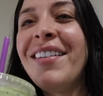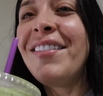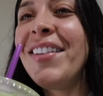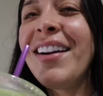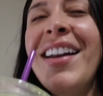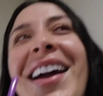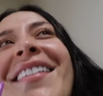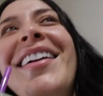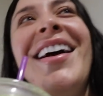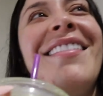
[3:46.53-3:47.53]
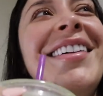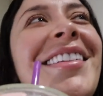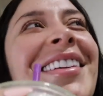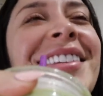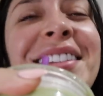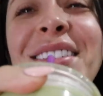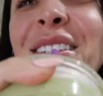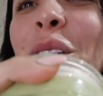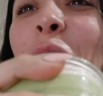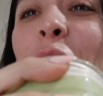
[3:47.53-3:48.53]
Oh my god, I haven't had one of these in
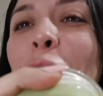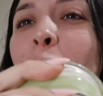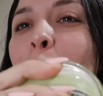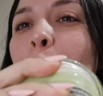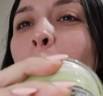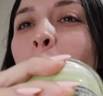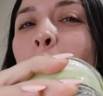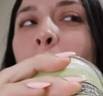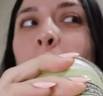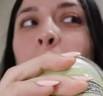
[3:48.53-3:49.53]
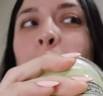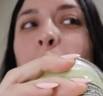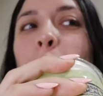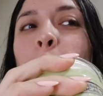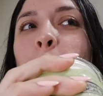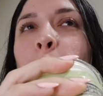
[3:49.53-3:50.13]
so long. Yes, enjoy it.